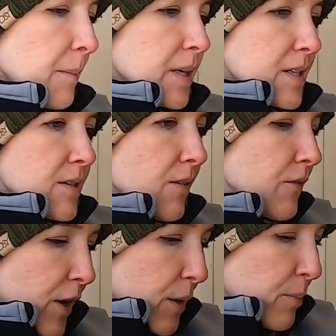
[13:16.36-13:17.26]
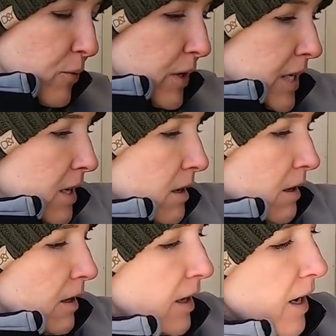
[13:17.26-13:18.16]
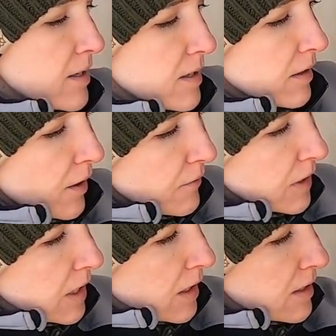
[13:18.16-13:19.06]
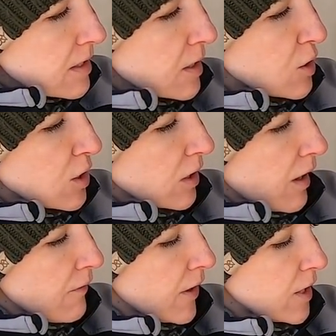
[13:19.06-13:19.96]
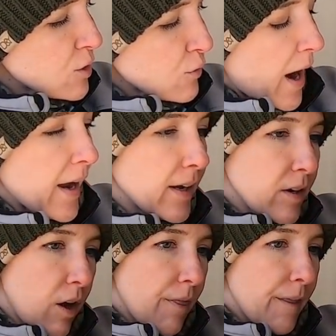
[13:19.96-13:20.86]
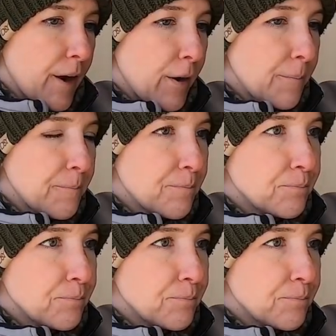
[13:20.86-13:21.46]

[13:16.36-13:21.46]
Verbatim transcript: but it's very pretty. It has lovely stitching of a dragon on there.